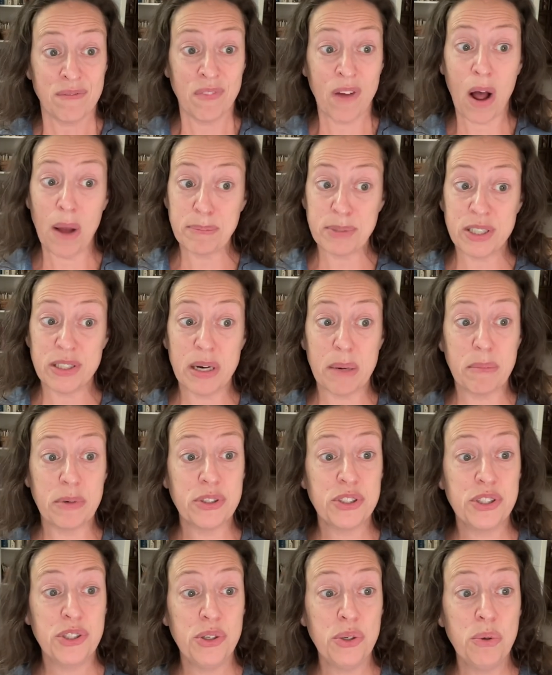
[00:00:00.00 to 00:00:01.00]
Option number
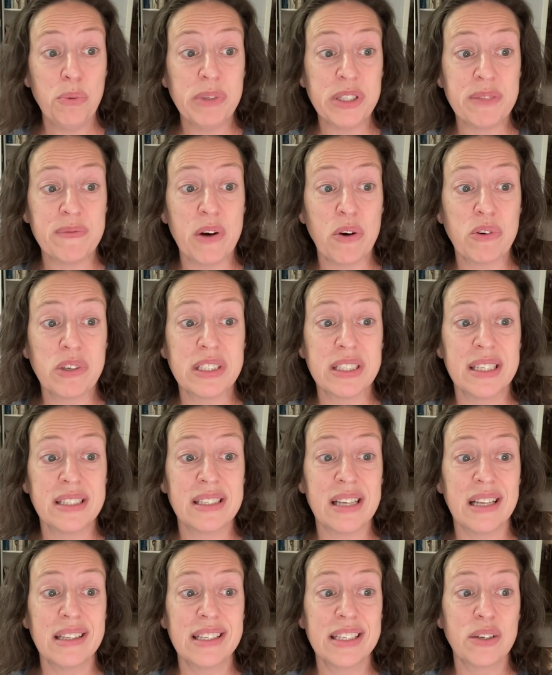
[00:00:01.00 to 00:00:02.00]
two, which
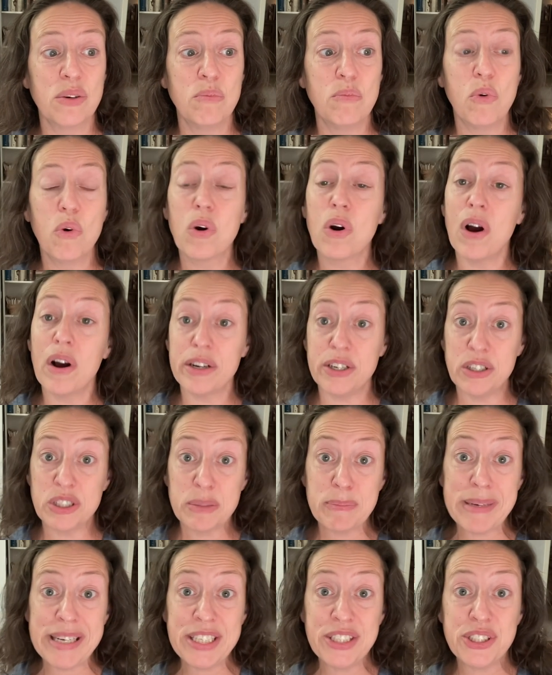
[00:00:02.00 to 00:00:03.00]
focuses a little more on your
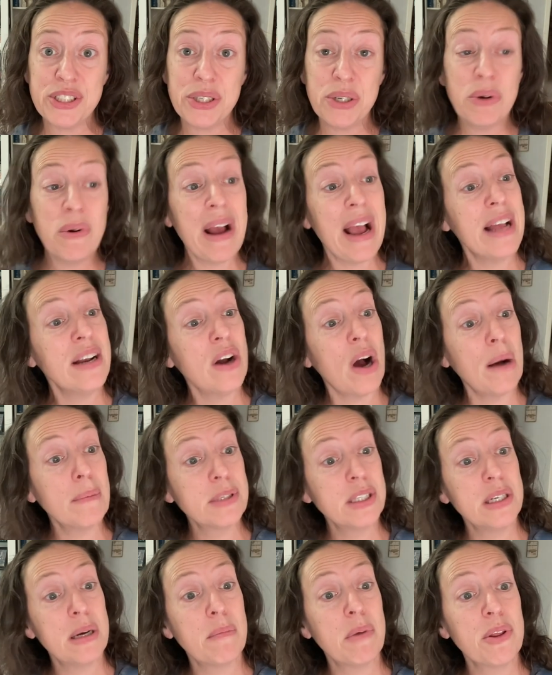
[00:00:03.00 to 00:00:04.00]
speed shoe, and
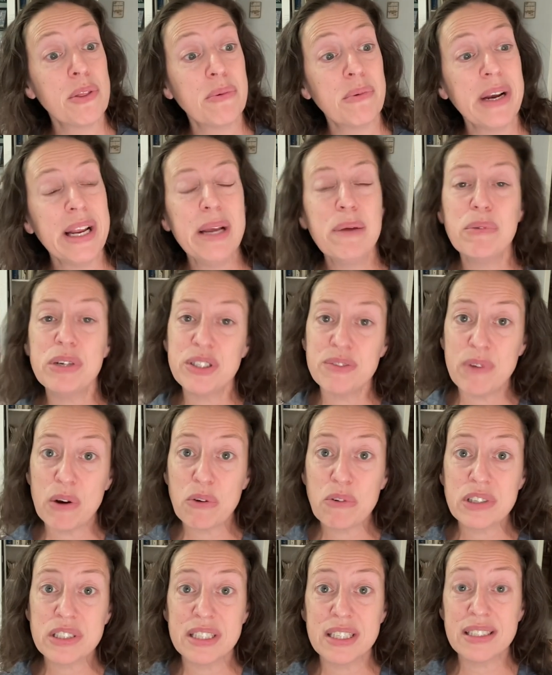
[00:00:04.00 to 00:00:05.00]
option number three, which
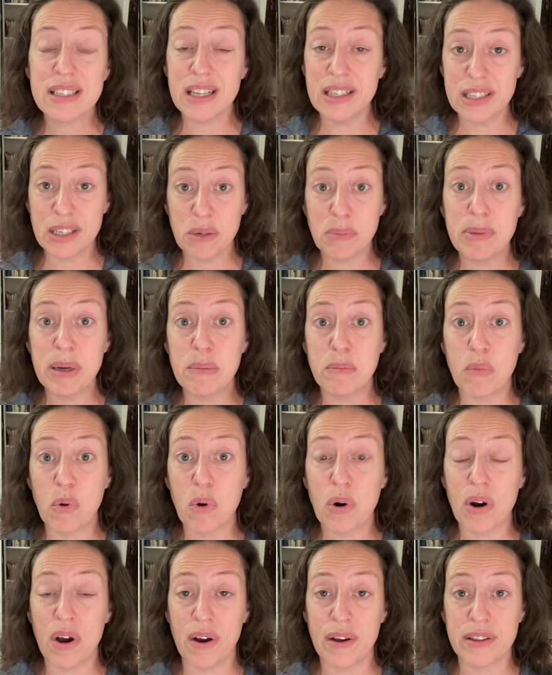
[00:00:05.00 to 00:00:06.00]
focuses a little bit
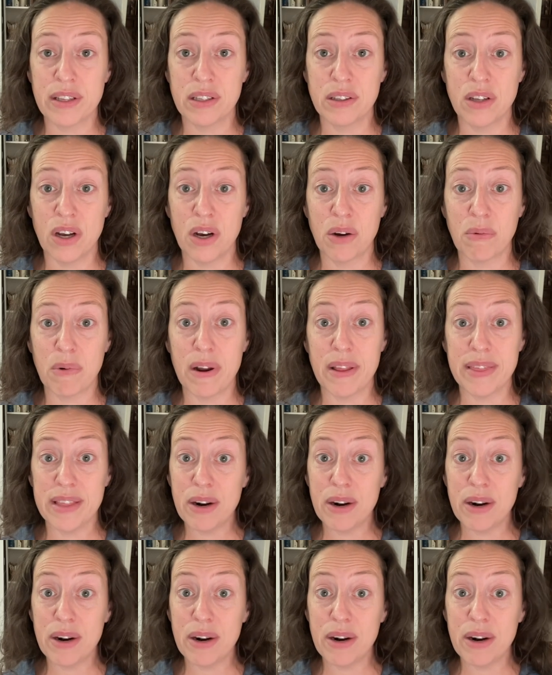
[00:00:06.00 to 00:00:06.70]
more on the long run.